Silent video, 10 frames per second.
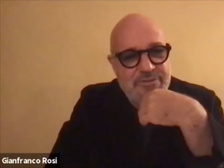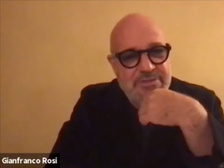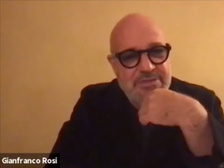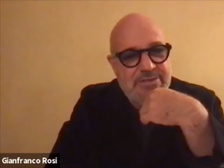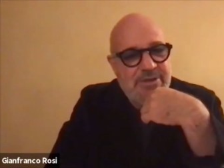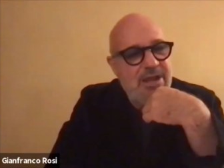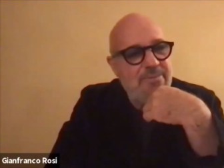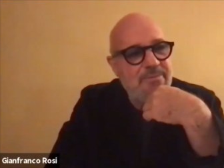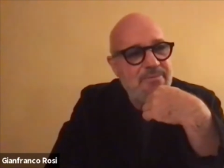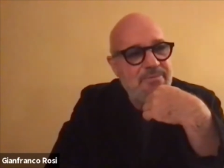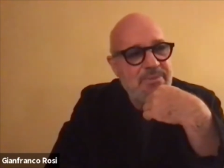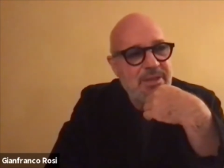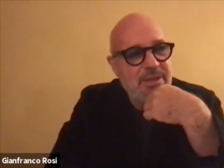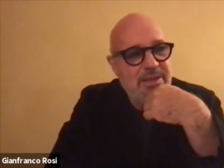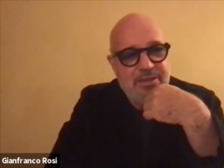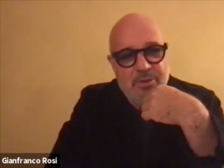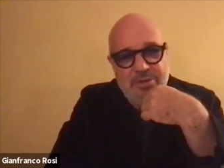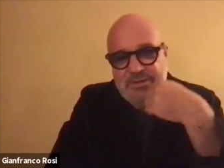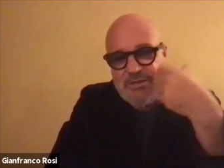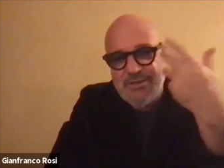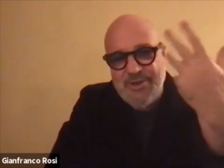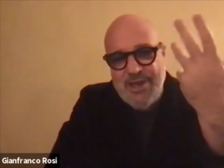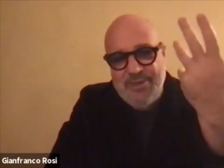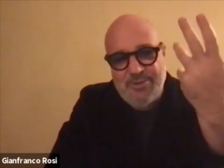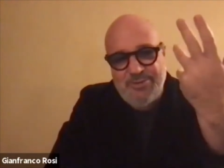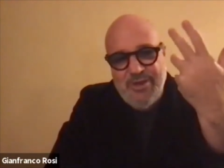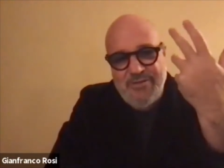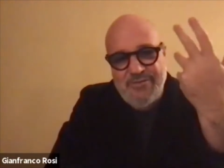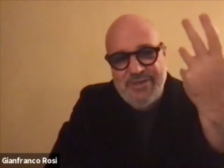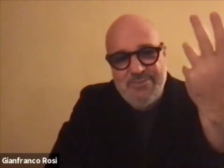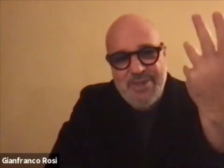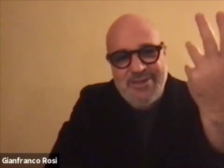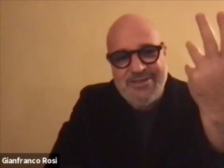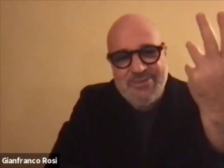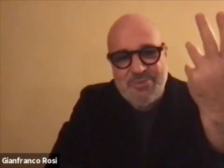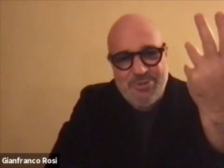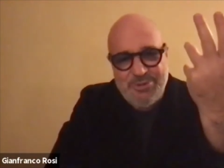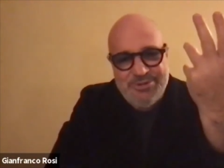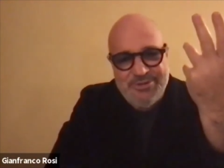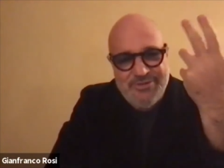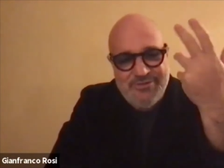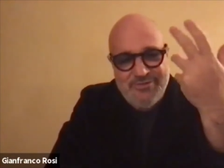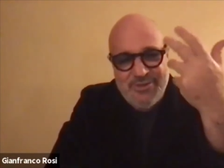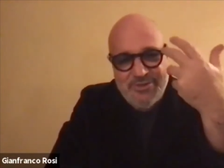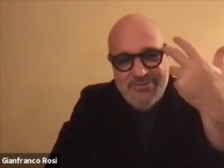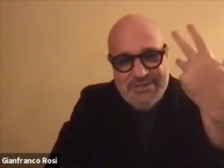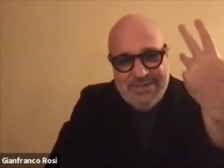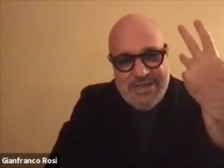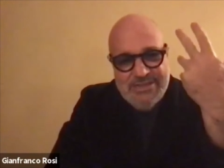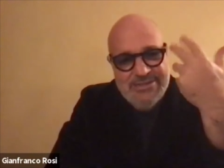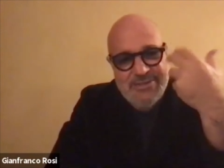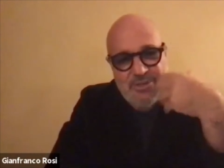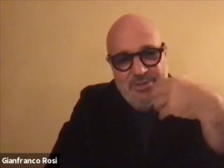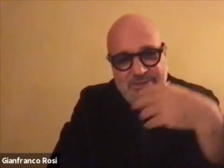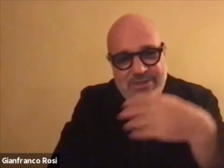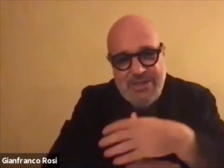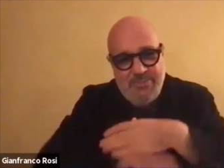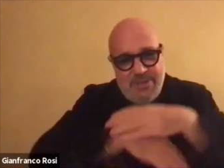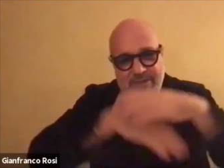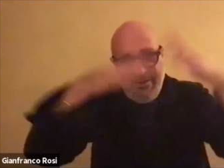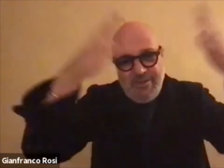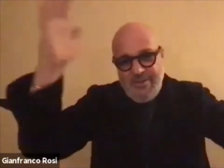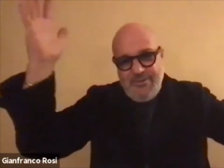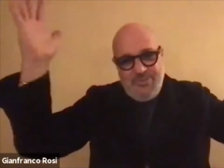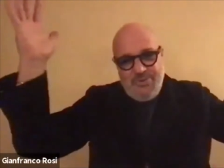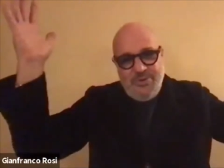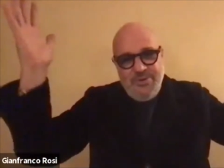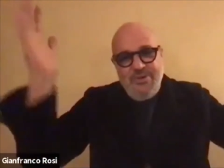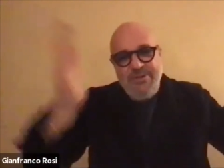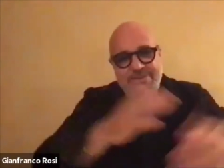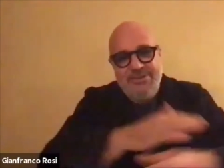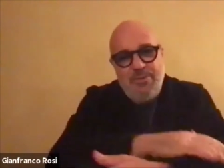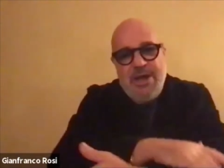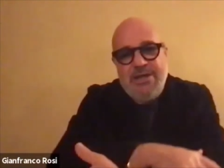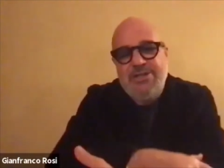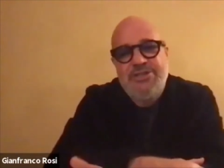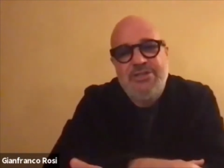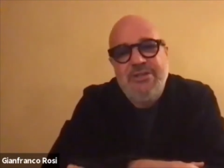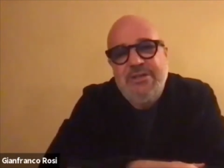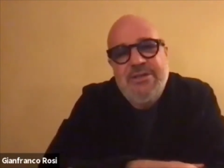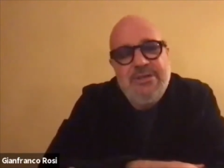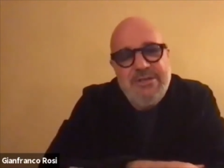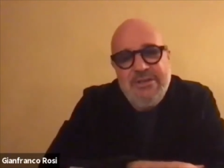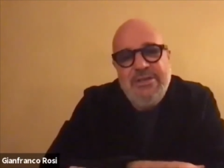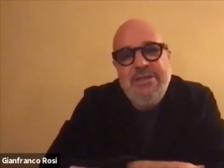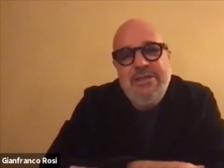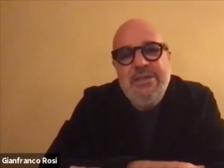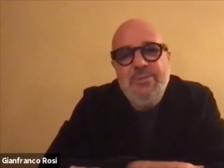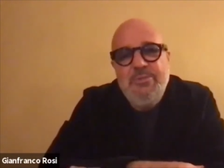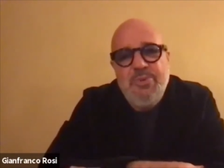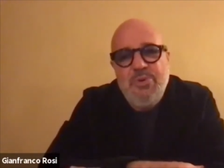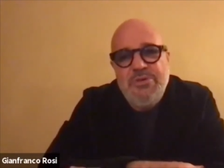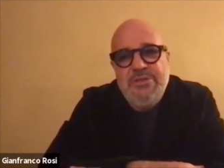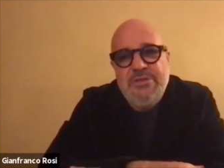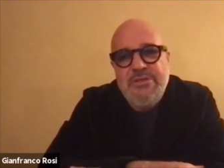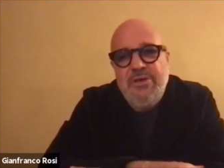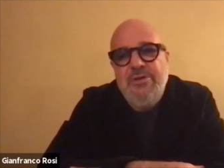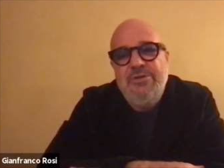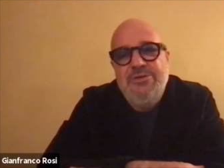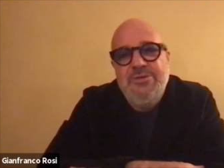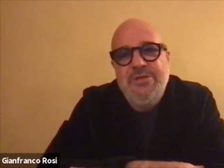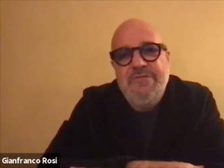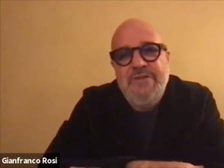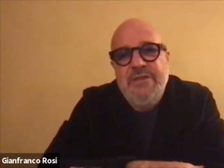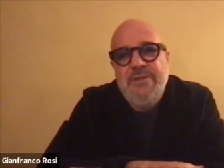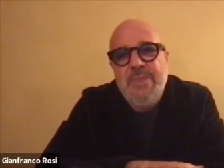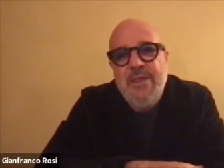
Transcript: Syria. And he was an incredible, to have him as a producer of the film was fantastic, because it gave me so much input, you know, into the film.